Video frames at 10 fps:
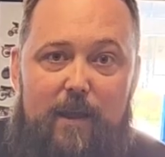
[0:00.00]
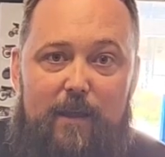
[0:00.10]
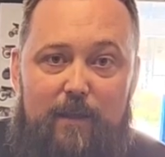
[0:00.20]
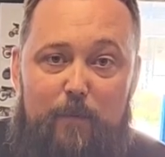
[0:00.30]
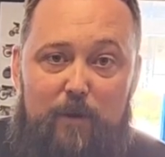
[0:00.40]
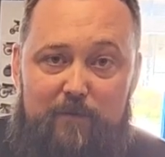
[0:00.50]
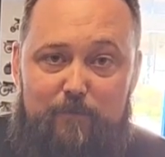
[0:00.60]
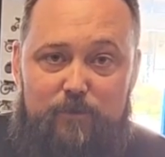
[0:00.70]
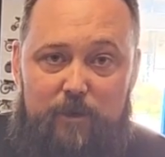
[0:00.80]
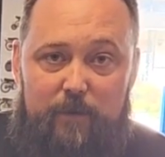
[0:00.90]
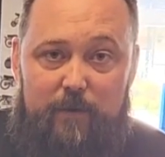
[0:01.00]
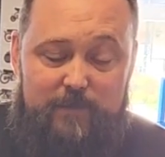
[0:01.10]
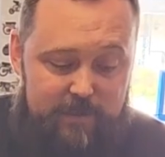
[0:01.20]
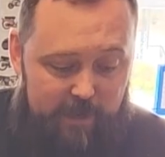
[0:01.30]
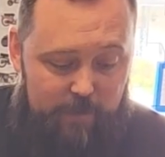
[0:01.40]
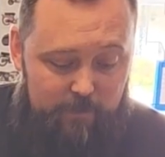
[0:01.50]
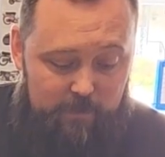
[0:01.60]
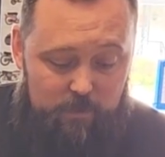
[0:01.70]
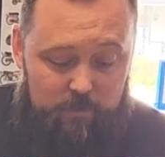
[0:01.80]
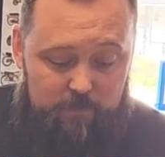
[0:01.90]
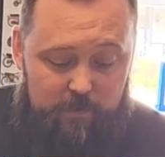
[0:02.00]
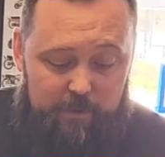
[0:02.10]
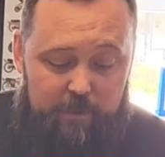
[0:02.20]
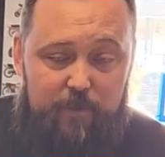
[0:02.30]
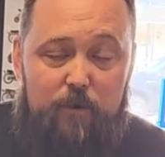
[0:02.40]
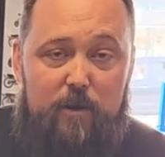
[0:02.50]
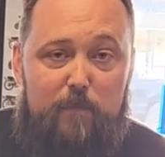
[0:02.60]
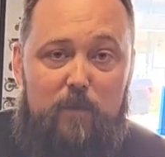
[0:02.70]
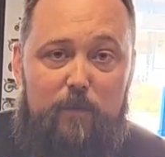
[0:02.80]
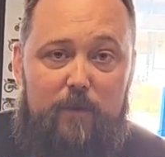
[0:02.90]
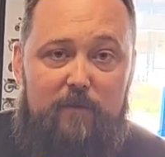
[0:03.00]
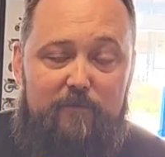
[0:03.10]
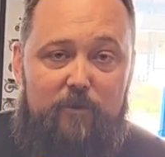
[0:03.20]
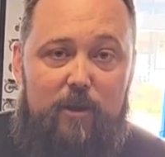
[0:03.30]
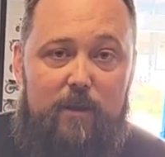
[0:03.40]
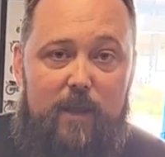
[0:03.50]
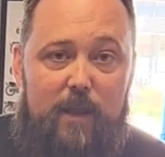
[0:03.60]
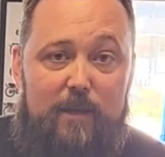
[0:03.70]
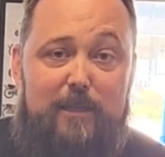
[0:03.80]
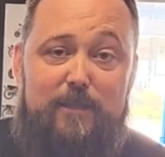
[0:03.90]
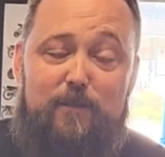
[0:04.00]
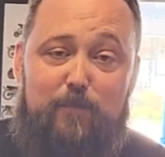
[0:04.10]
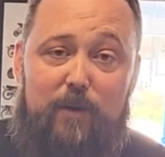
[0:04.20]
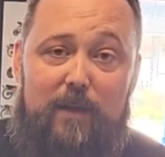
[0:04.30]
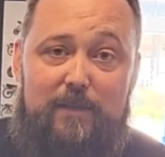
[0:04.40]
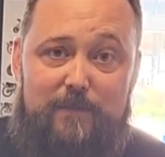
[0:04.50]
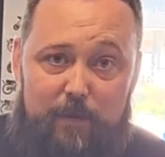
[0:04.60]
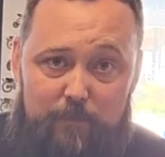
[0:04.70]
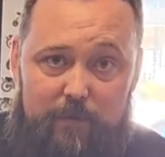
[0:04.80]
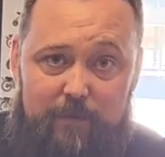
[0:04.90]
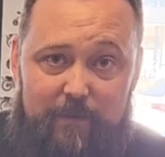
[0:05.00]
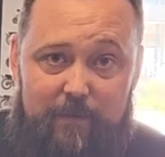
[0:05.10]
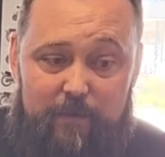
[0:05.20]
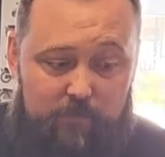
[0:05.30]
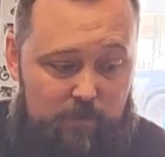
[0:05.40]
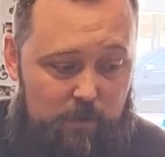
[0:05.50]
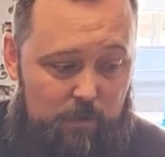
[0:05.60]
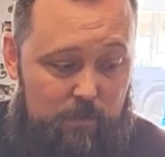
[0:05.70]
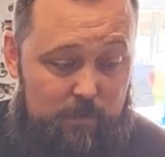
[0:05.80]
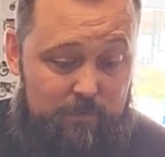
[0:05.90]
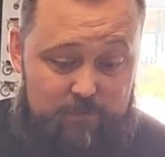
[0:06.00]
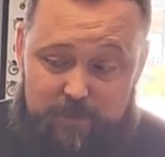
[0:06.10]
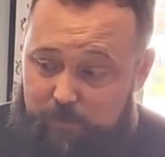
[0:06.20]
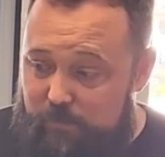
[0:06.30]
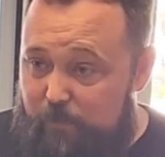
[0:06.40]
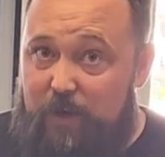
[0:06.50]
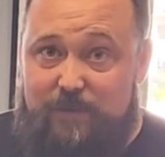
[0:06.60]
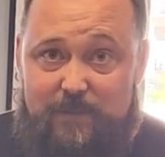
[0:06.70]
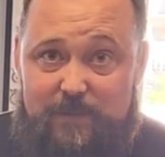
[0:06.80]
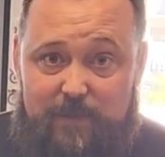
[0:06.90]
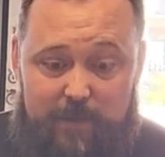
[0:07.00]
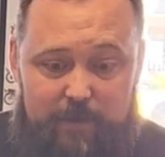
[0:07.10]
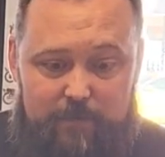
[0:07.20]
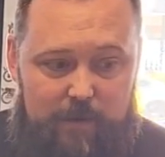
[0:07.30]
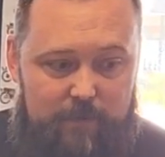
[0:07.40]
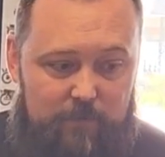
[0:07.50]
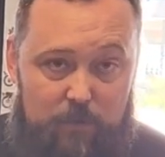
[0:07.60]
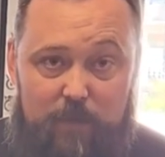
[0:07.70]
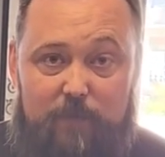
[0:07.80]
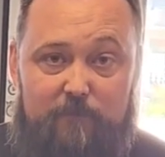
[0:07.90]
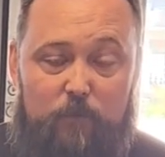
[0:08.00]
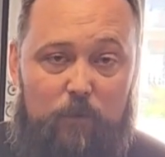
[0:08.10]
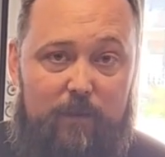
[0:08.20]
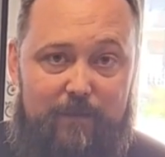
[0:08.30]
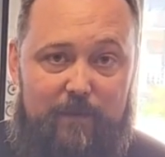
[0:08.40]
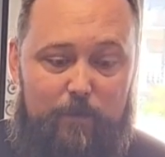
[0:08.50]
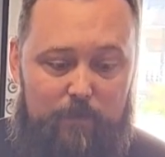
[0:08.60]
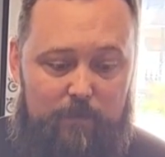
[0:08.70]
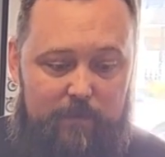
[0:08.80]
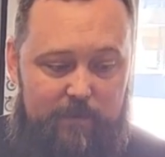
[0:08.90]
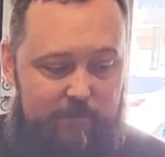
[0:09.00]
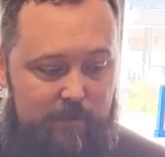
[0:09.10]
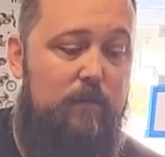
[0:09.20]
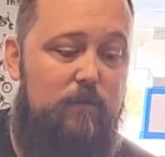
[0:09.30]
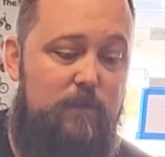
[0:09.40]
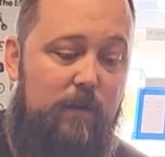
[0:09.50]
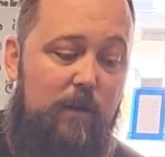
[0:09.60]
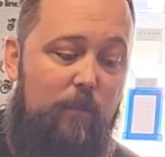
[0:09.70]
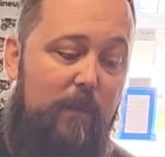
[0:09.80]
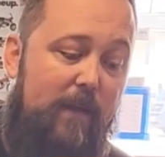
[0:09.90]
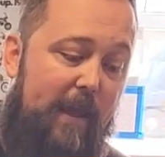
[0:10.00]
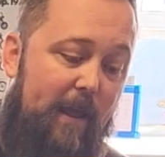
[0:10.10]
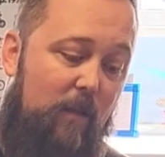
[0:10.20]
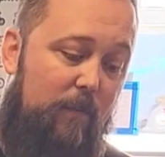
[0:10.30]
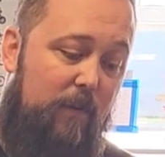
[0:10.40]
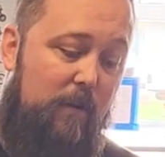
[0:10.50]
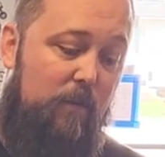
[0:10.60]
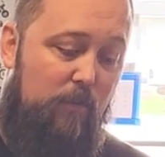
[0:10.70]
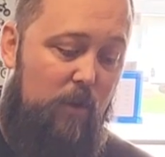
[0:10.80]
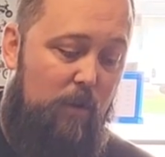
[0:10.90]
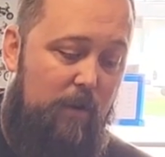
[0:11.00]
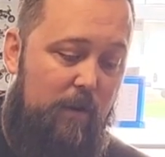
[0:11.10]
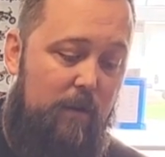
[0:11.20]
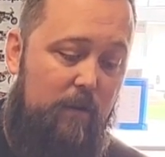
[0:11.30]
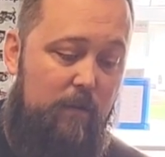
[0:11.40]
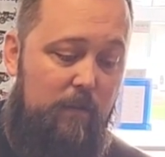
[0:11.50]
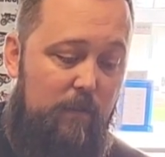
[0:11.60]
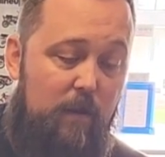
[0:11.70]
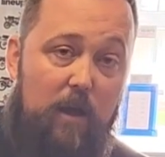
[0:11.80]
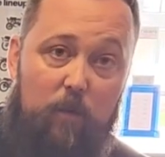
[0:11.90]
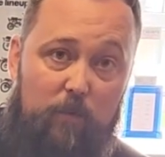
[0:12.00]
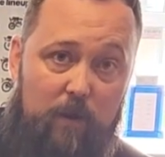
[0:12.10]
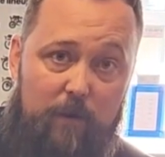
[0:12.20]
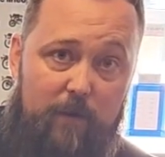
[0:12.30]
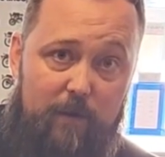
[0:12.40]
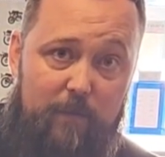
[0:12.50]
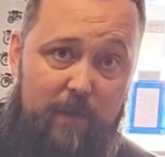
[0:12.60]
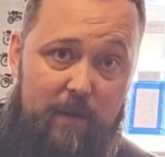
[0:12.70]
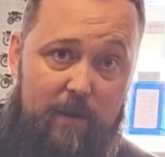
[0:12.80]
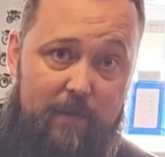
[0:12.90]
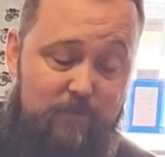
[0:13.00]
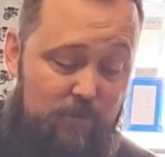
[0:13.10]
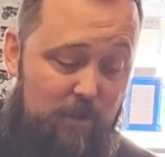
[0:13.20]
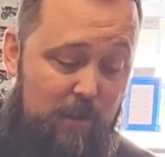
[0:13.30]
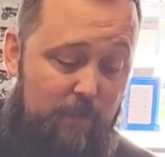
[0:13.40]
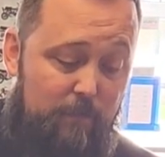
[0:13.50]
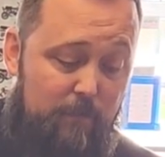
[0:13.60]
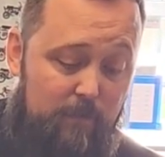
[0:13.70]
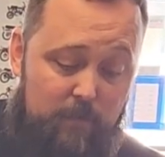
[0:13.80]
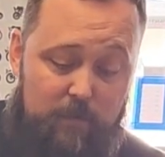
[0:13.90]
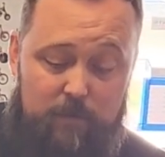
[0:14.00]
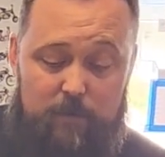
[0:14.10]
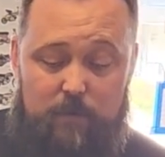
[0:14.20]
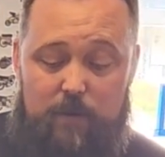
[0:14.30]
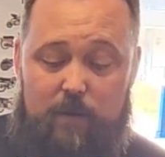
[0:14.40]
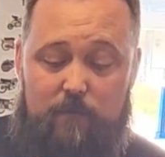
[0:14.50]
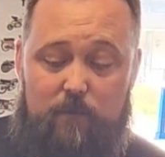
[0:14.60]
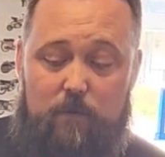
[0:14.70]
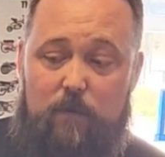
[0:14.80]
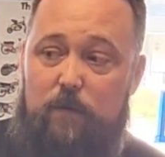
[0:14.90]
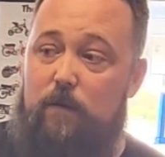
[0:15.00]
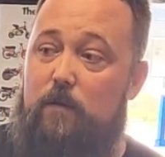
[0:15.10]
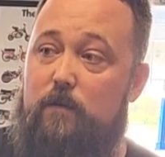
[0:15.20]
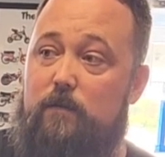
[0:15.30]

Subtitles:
Hi, I'm Mark from Trail Buddy. Today we're going to go over our 30mm front end disc brake assembly. So start with the parts that you get, right? So you get the fully assembled, so it's going to come with the caliper, the rotor, the hub will already be installed. You're going to have your